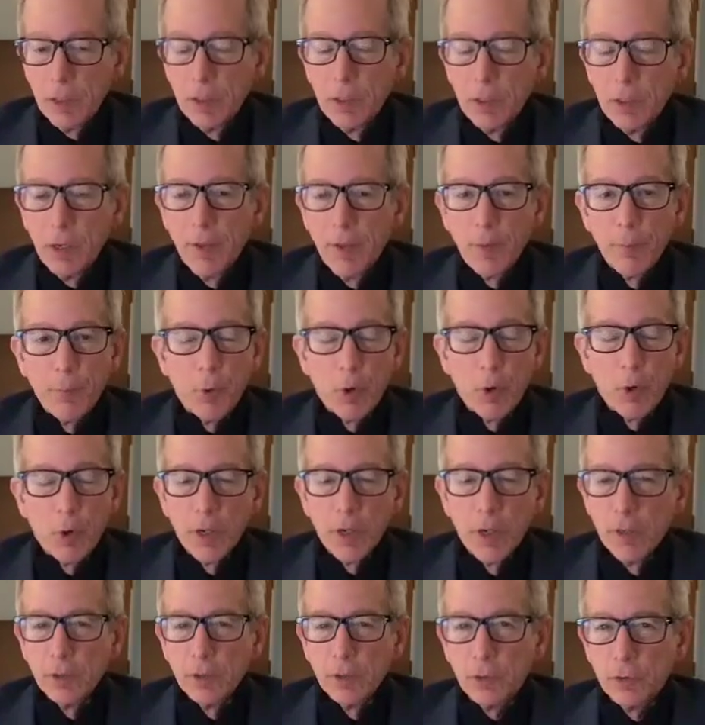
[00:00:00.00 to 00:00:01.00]
another
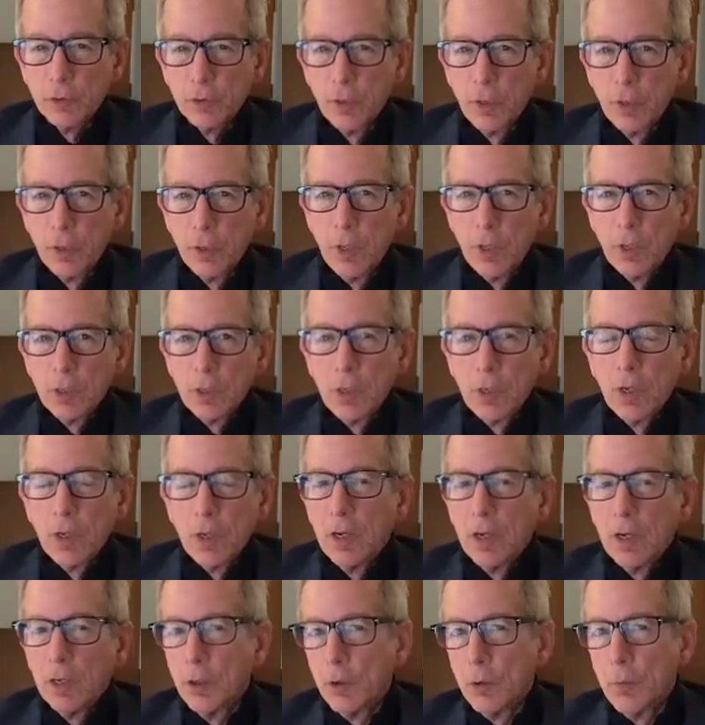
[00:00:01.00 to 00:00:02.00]
part of this,
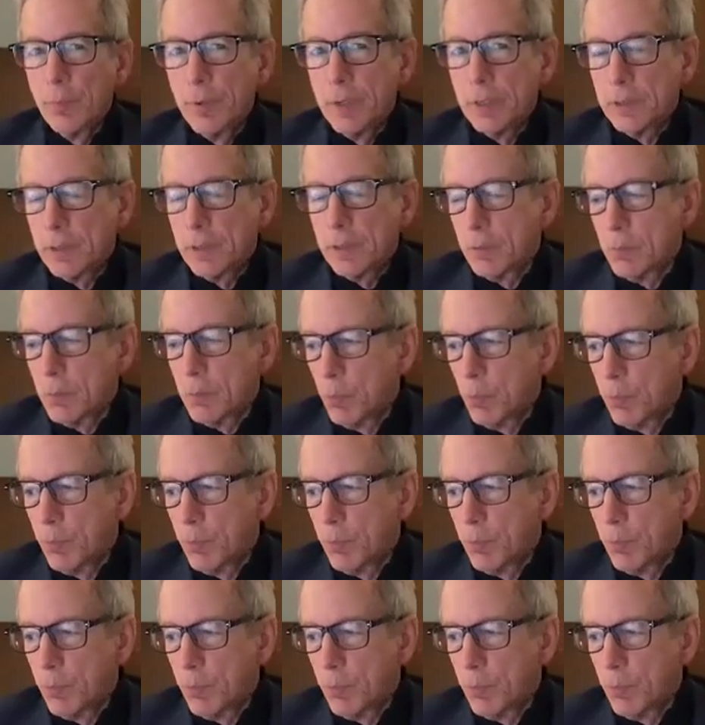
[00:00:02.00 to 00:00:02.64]
and a little bit